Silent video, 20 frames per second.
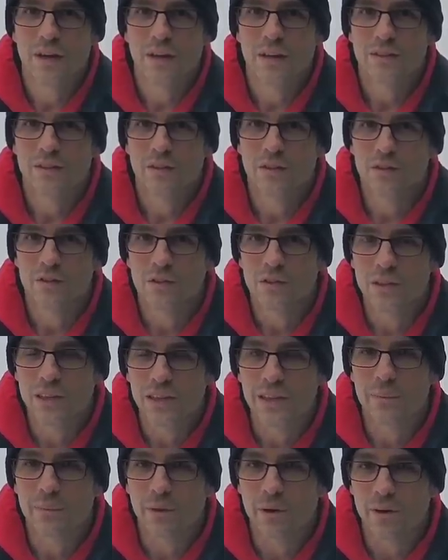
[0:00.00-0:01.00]
So you
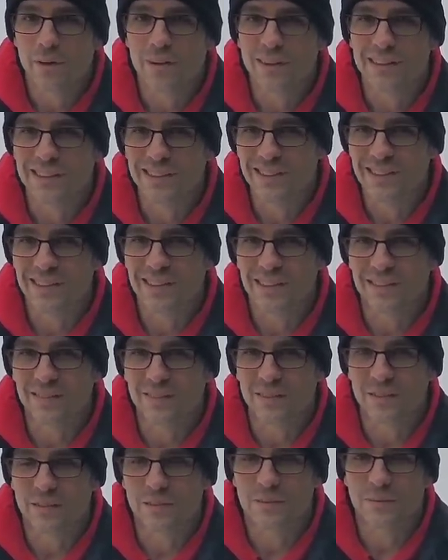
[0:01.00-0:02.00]
need a market to sell
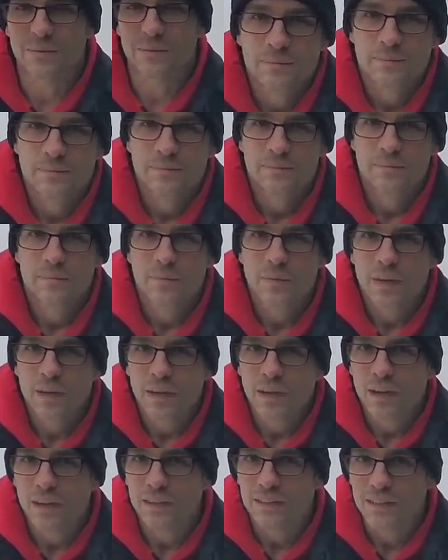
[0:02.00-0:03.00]
to.
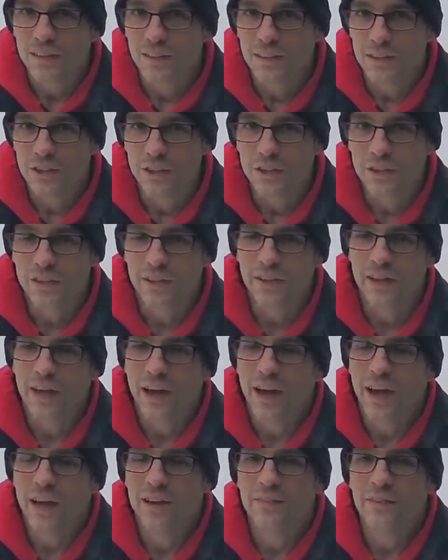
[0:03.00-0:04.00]
Additionally,
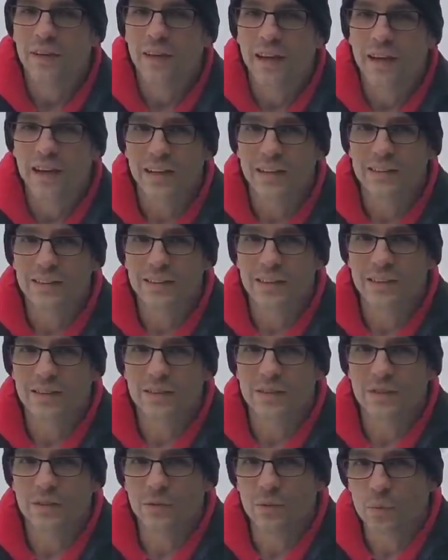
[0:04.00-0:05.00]
having
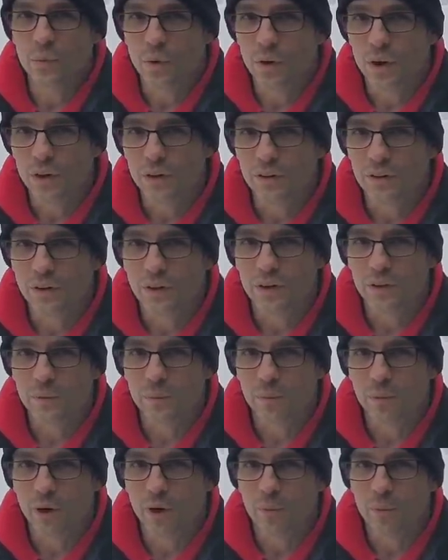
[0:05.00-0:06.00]
access to water on the
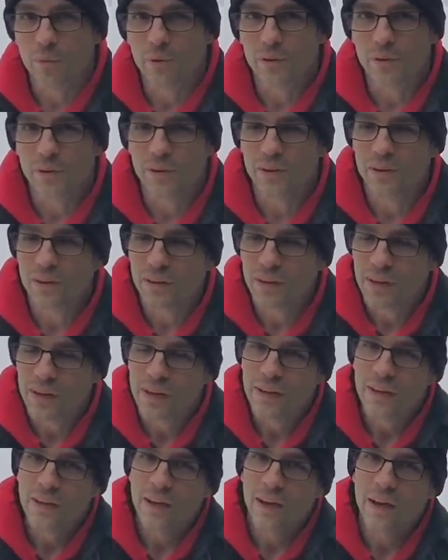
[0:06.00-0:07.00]
property
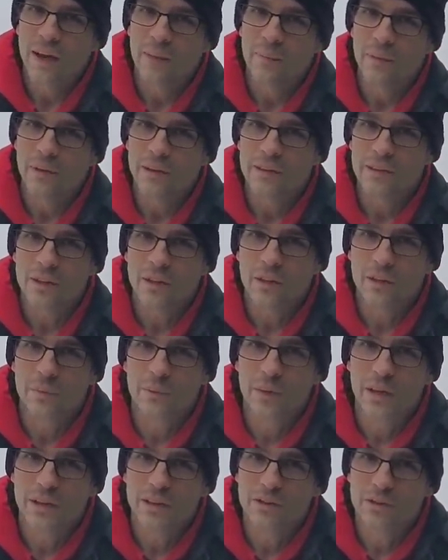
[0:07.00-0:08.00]
um, is going to
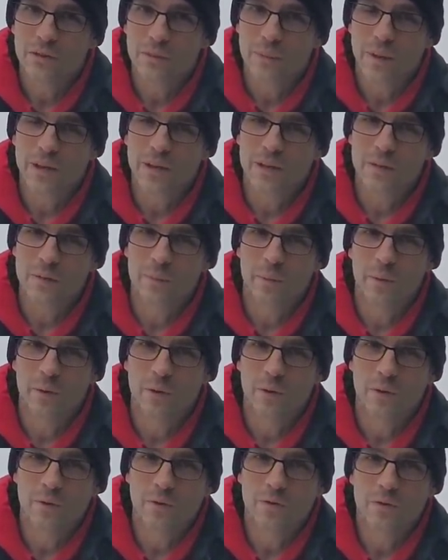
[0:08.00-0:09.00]
be a tremendous
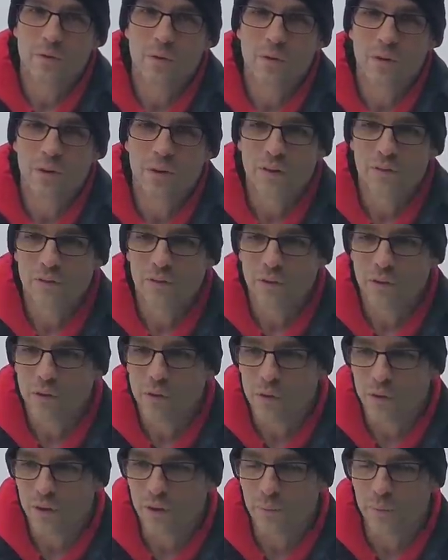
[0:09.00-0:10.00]
boon for if you're
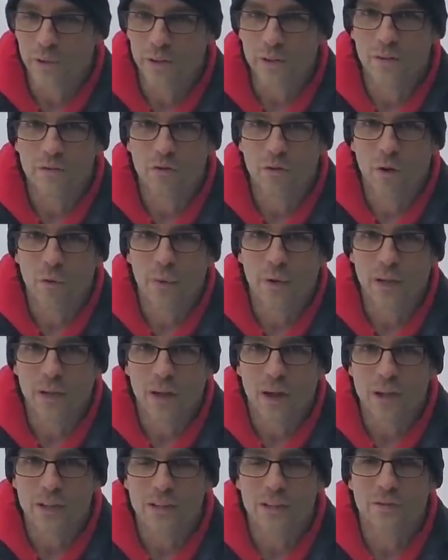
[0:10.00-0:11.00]
going to be growing
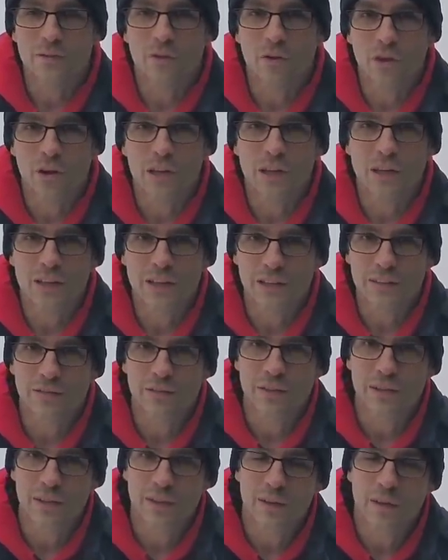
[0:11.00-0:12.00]
lots of green
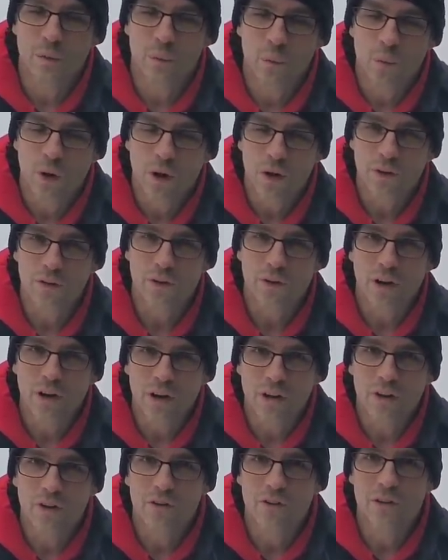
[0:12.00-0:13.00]
leafy water
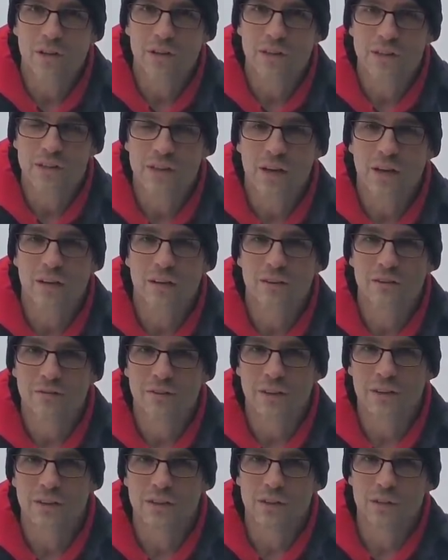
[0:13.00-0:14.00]
hungry style
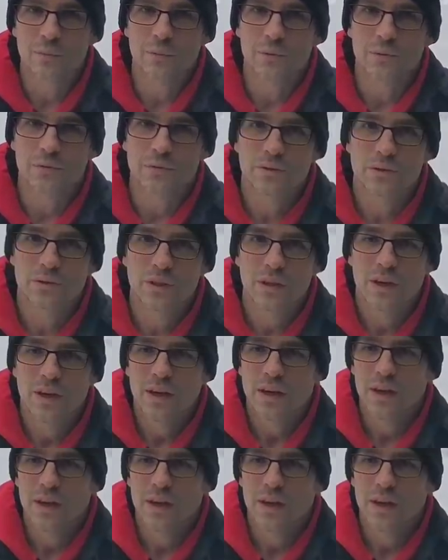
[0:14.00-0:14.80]
vegetables.